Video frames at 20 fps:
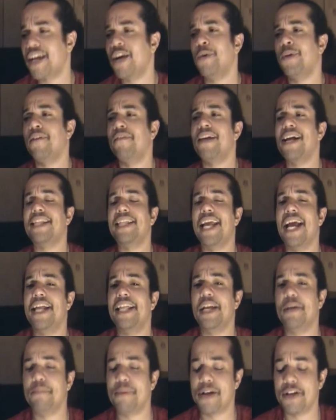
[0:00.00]
think I would have liked the
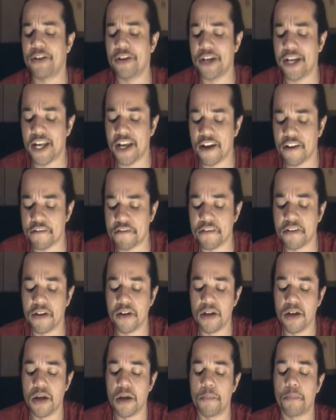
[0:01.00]
ending better if
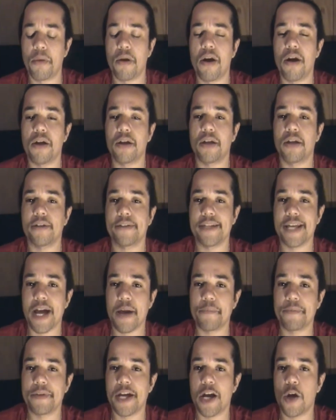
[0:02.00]
Punk
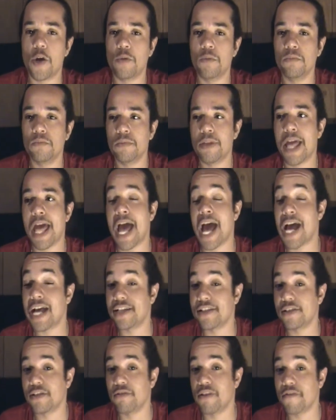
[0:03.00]
tapped out
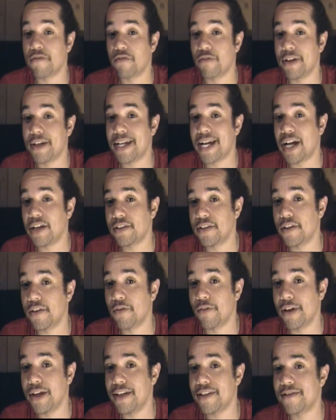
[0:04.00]
as the referee counted
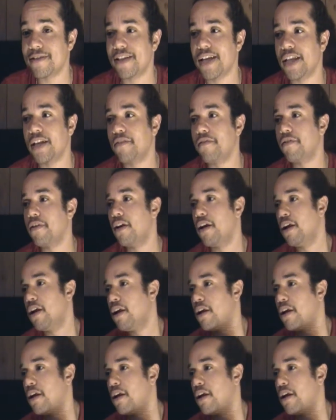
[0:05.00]
three instead of,